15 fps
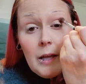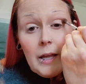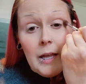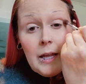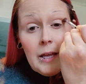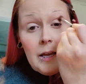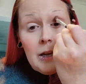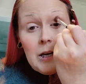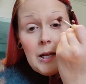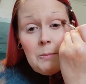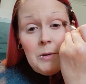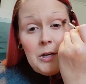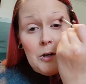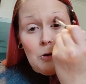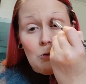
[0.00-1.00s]
And I'm
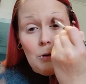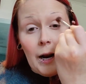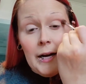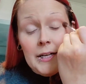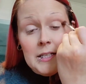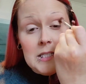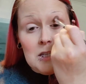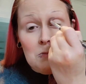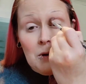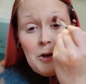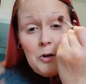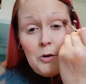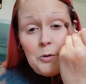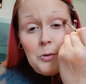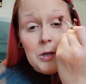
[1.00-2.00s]
going to go right into my
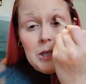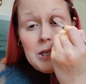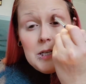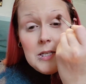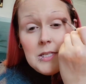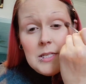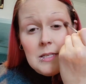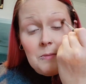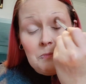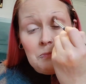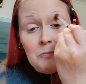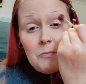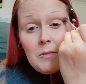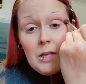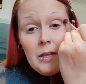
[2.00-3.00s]
crease.
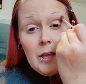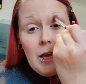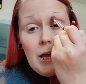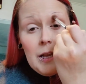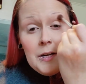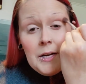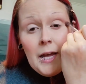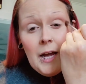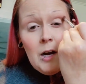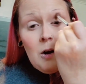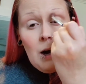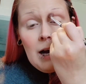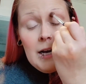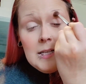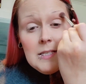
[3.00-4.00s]
And
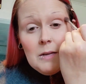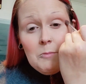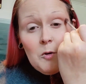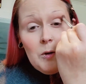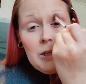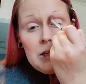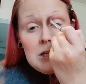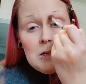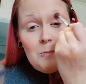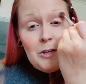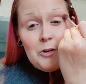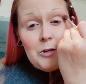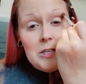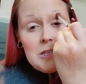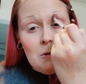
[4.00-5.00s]
now as I'm going into my
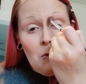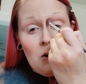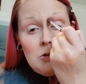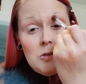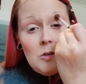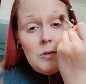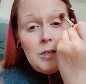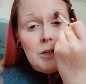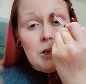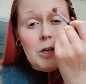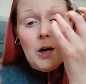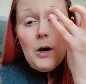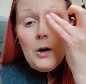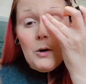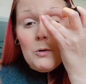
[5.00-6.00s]
crease, I'm also going to
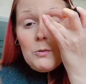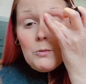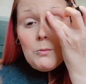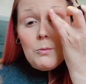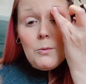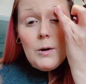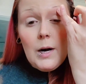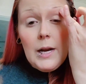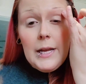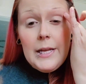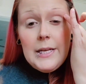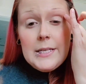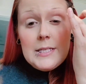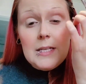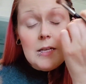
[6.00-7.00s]
go
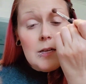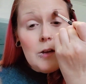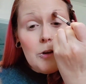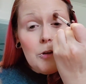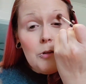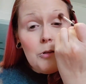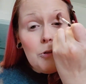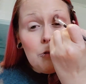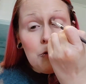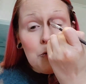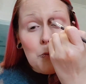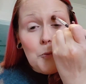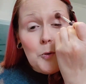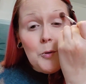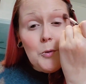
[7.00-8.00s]
right
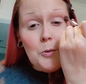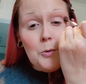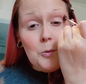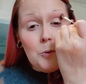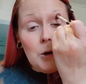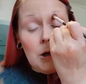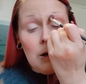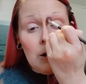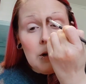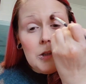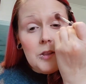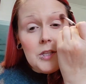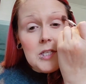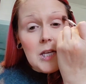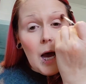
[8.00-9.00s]
through
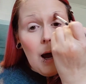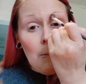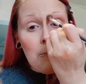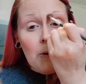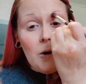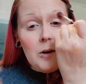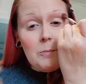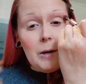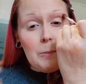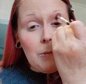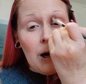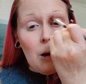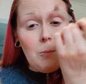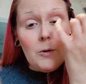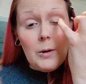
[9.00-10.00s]
the top part of my
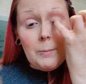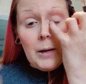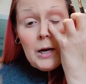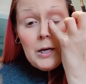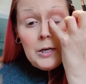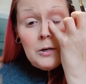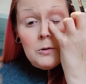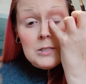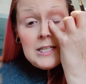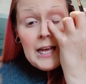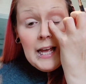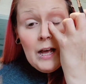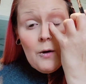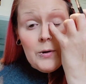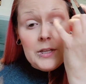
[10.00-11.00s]
brow bone. I'm not going to go
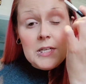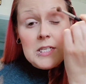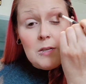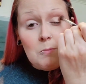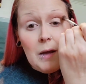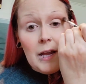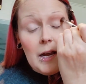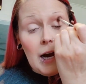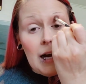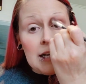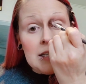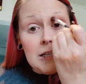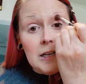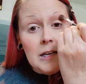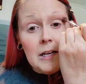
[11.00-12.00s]
down into my
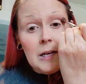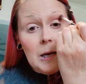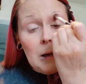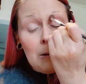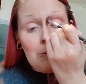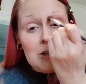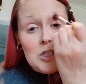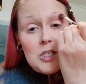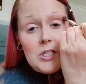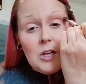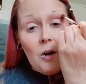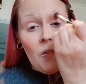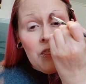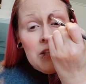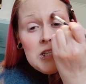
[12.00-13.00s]
eye, but just
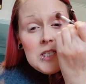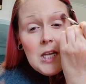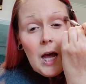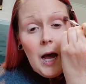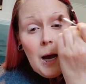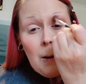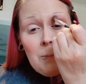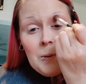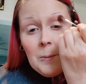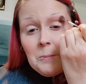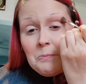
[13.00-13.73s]
on the top.